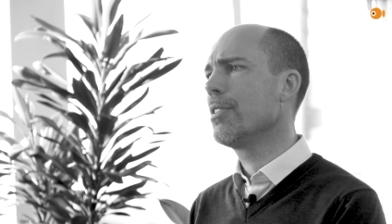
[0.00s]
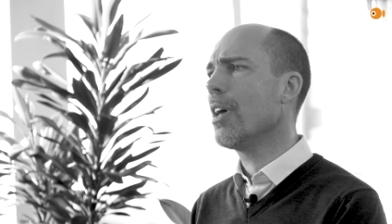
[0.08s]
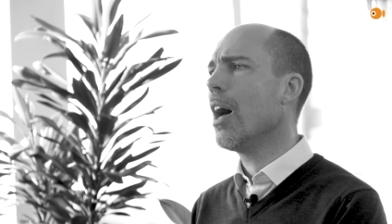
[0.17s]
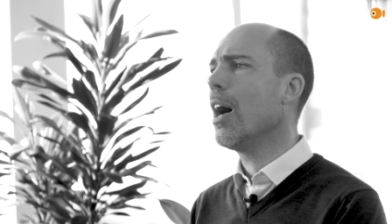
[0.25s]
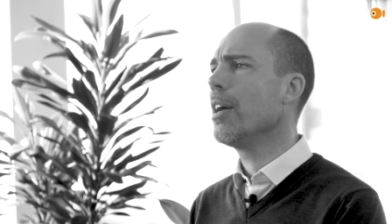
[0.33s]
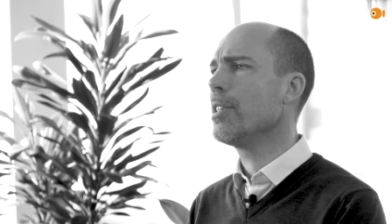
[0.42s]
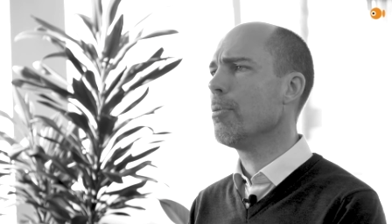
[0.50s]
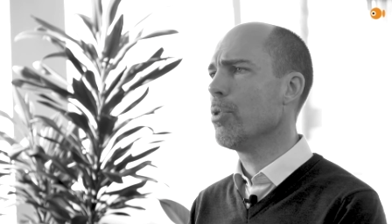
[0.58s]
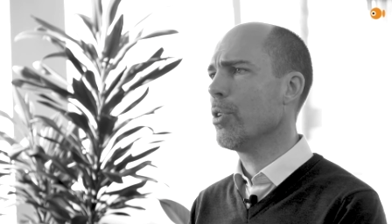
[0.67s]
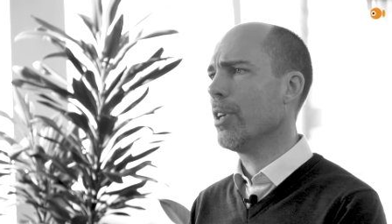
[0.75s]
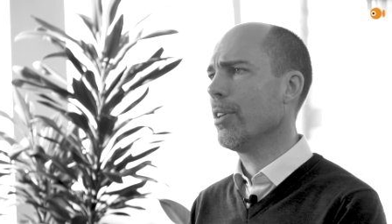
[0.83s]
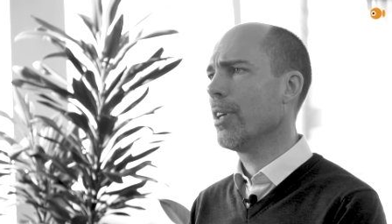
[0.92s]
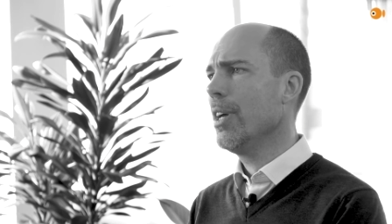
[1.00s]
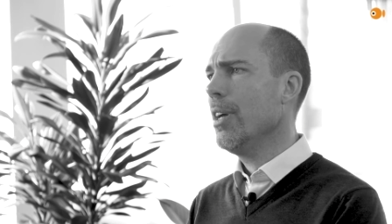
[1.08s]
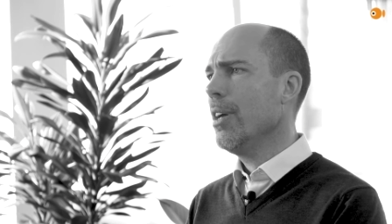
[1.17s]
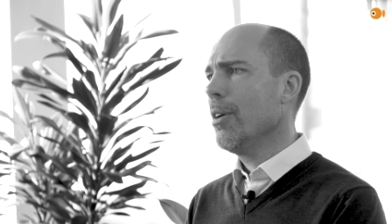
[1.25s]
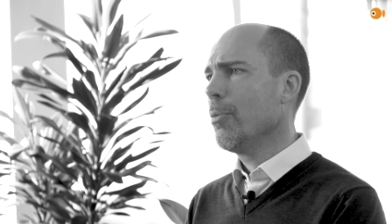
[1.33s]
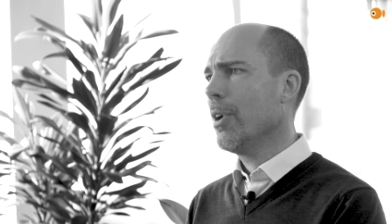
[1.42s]
uh, is important.
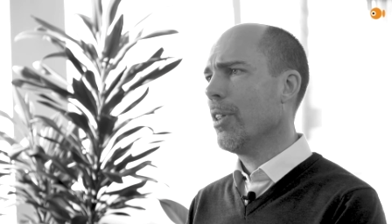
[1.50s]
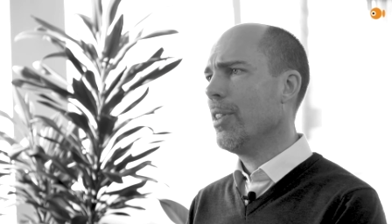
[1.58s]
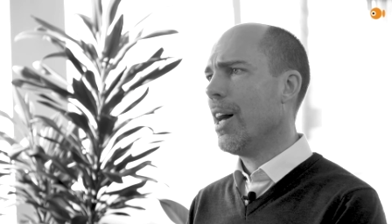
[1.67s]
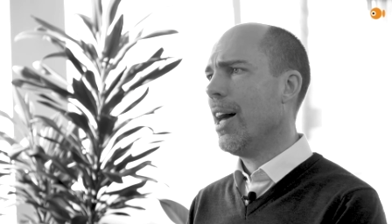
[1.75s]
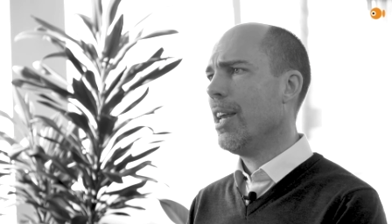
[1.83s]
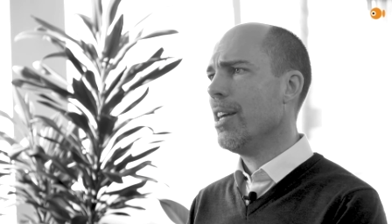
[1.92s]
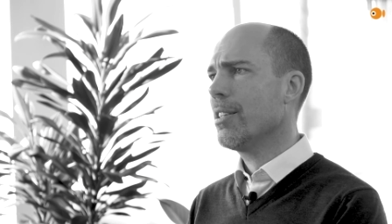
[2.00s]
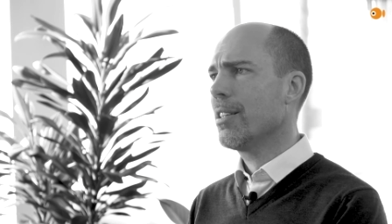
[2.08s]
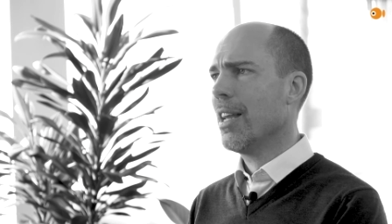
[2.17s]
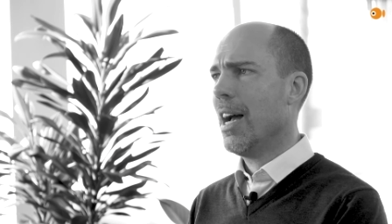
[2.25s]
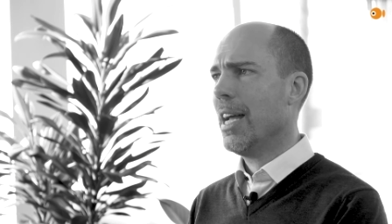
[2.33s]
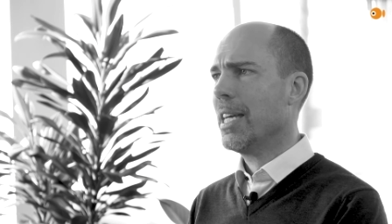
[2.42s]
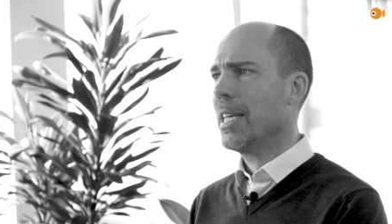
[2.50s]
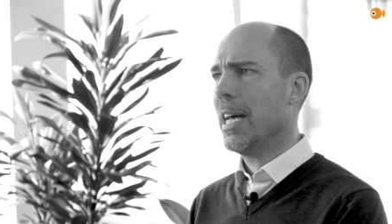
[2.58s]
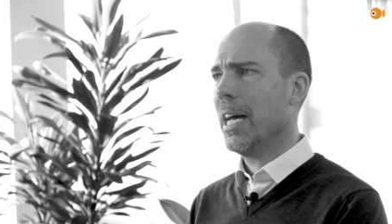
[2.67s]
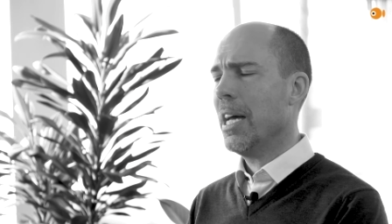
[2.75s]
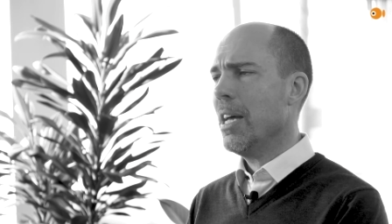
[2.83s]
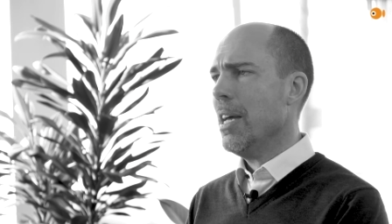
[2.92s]
Whether that is like
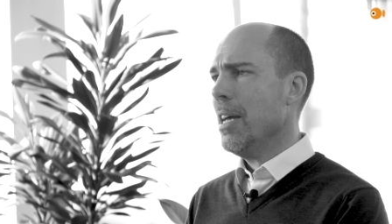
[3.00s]
uh,